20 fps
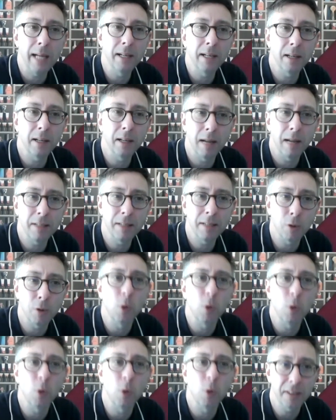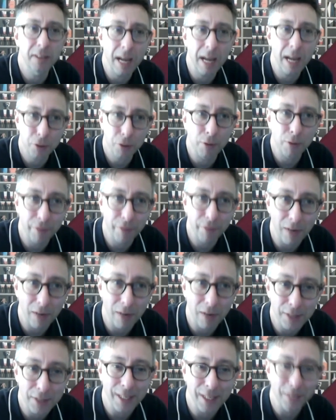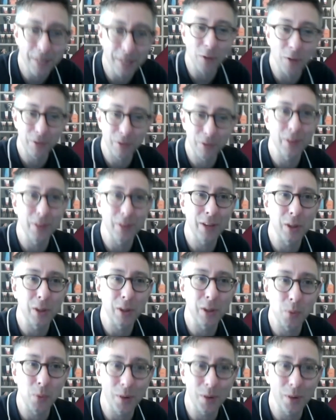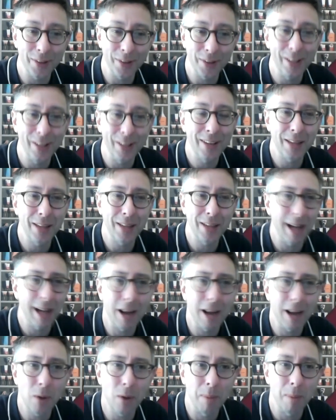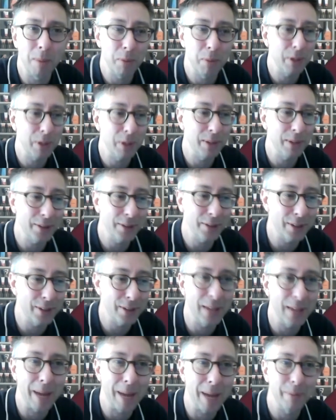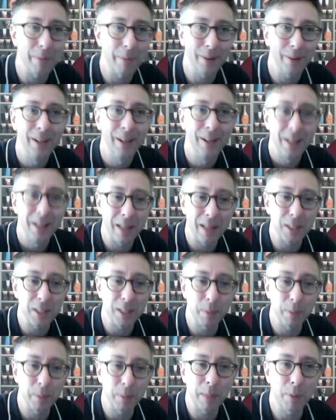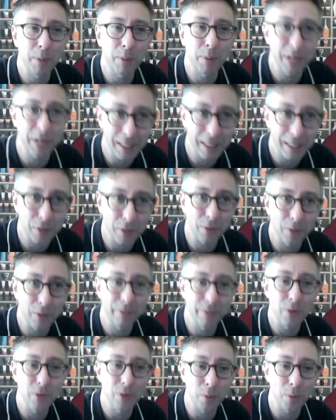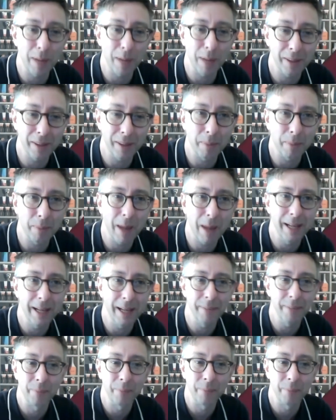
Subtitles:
It's all catastrophizing is often the other one, isn't it? Is that, I can't remember whether you listed that, but that's a big predictor of neuropathic pain.